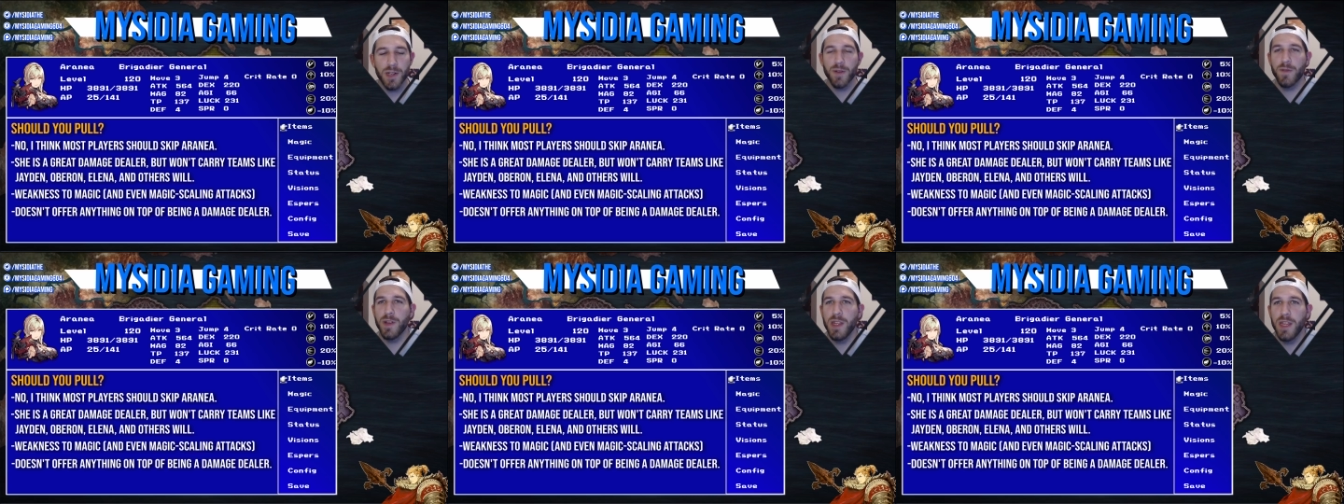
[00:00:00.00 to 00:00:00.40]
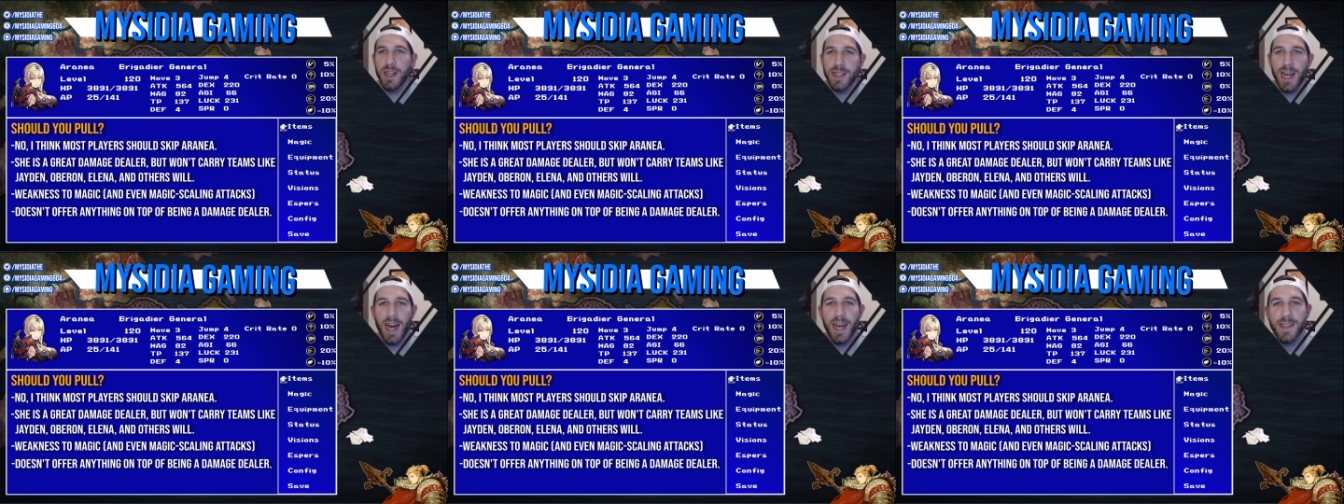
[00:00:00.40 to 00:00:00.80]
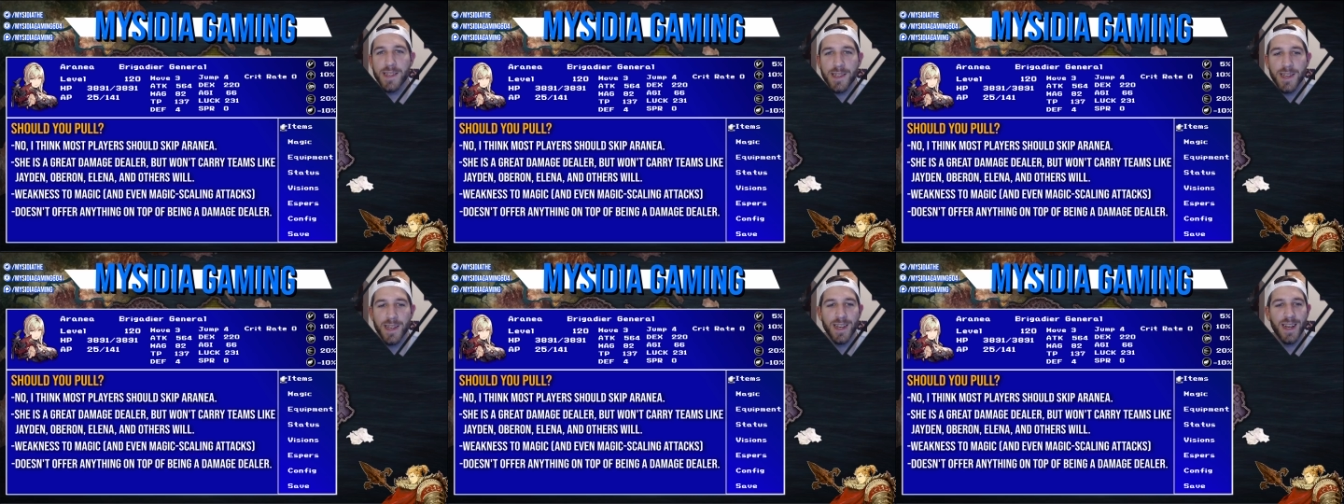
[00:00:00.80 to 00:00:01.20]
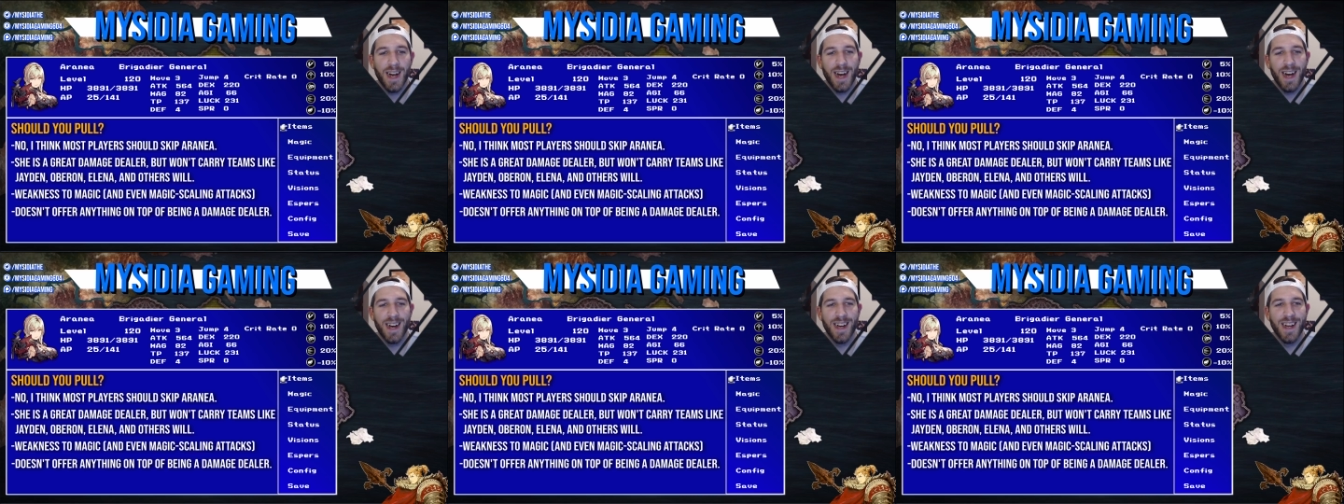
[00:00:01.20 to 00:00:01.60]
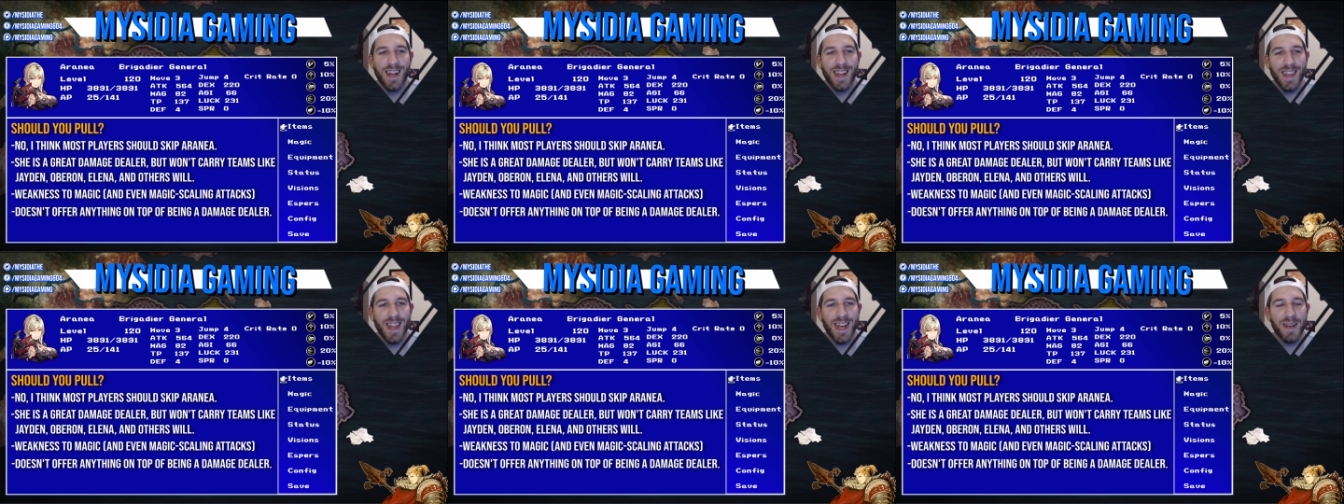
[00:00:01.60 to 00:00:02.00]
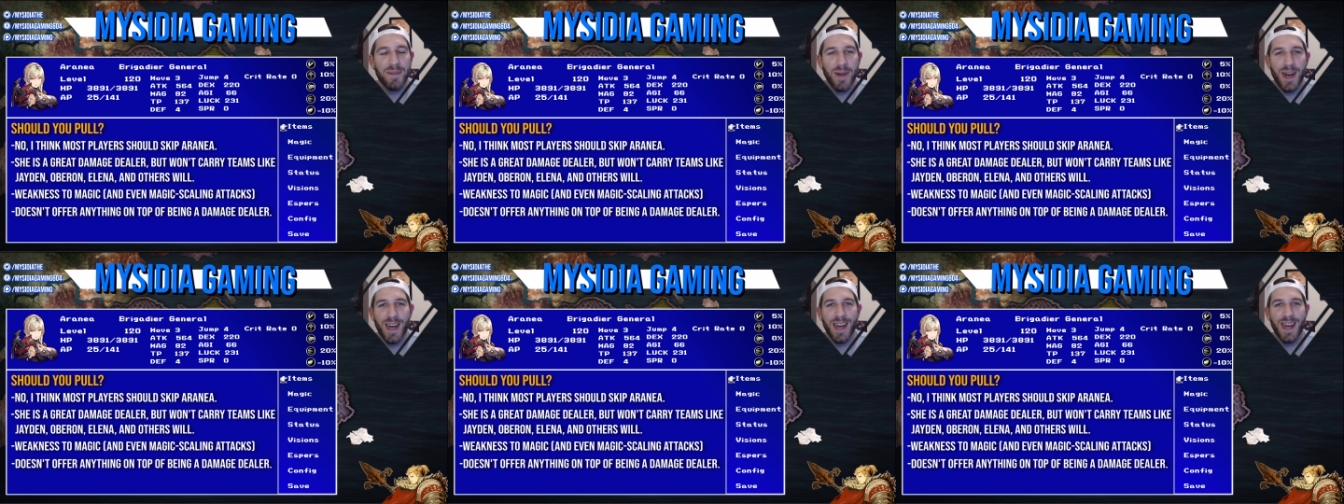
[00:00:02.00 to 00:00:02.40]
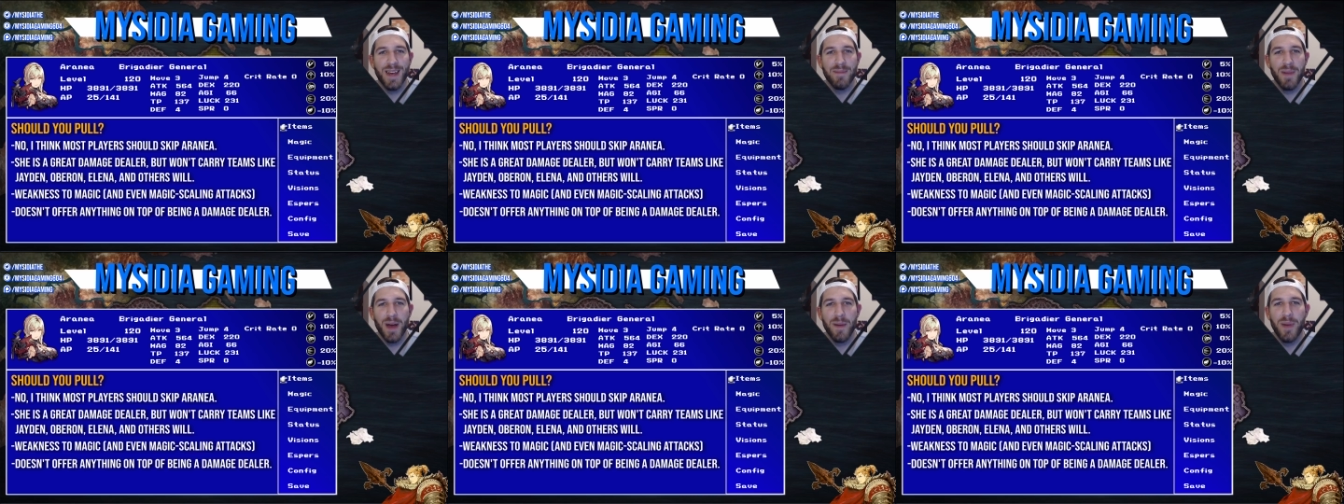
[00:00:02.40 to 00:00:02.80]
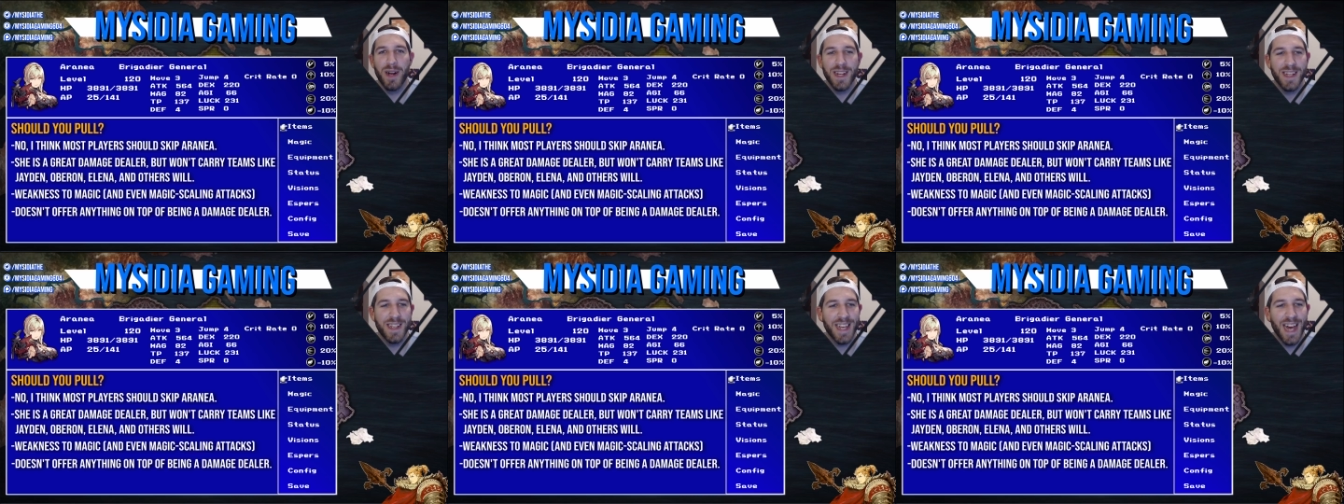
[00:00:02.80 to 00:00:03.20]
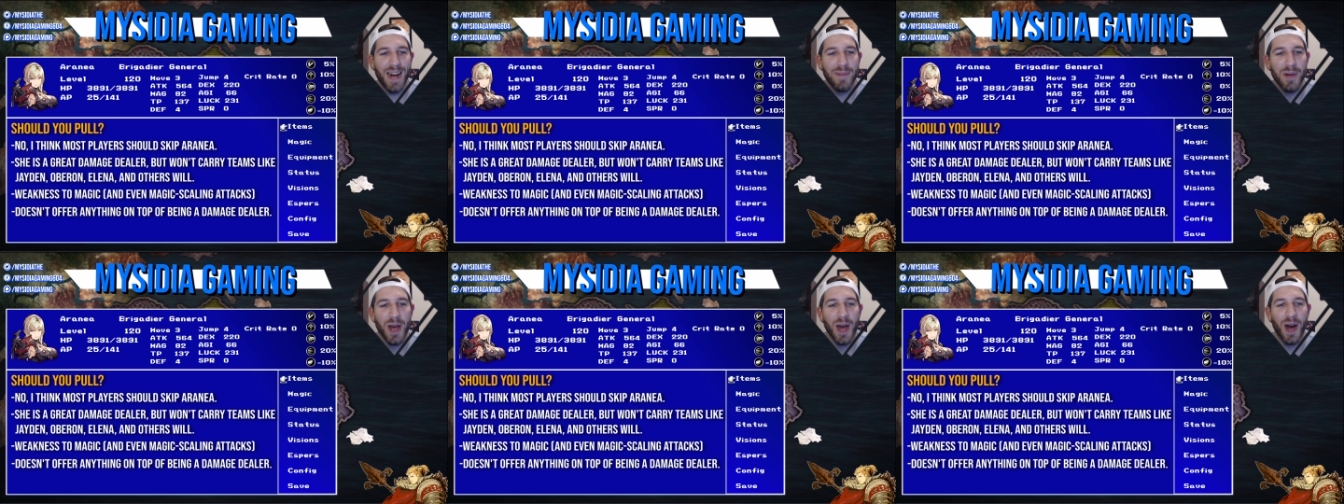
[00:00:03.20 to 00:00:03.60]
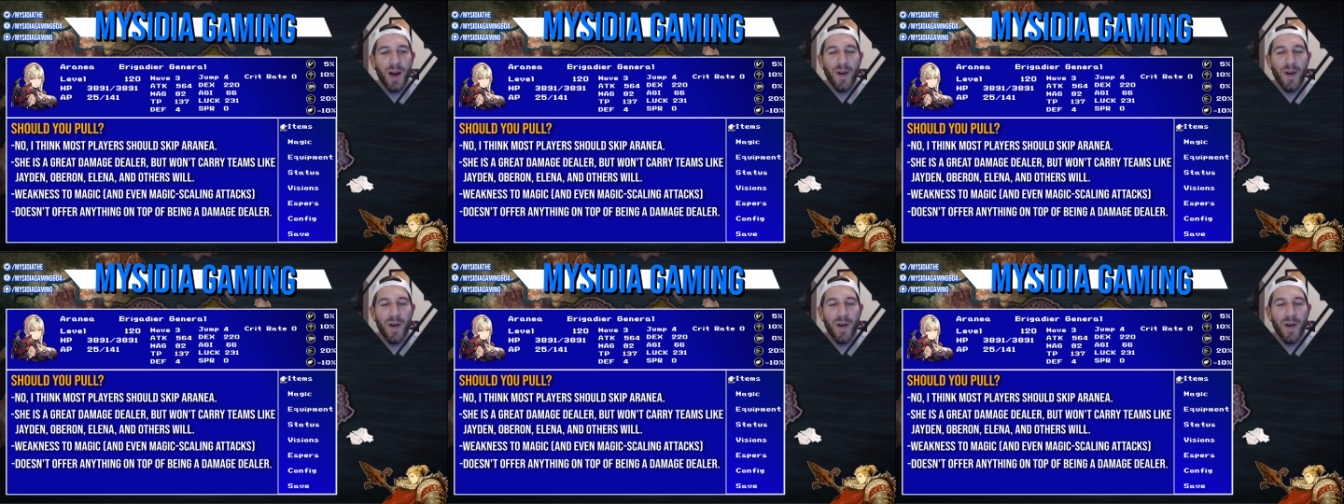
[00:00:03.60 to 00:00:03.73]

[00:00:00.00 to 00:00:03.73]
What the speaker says: you're really into ice, like my buddy Diab,